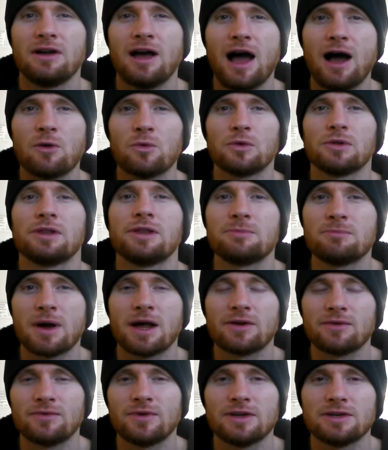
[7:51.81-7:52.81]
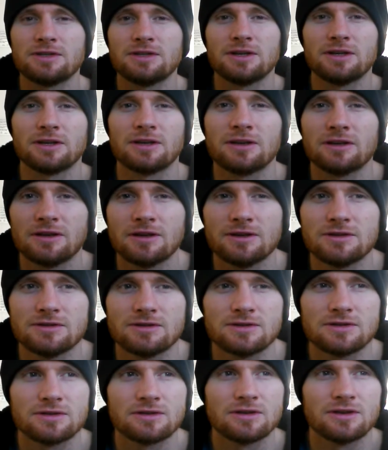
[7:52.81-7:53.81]
outwardly manifesting
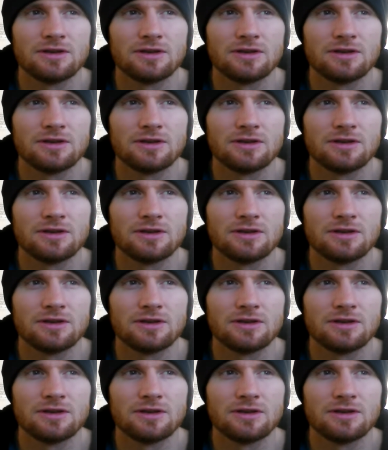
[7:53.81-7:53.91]
as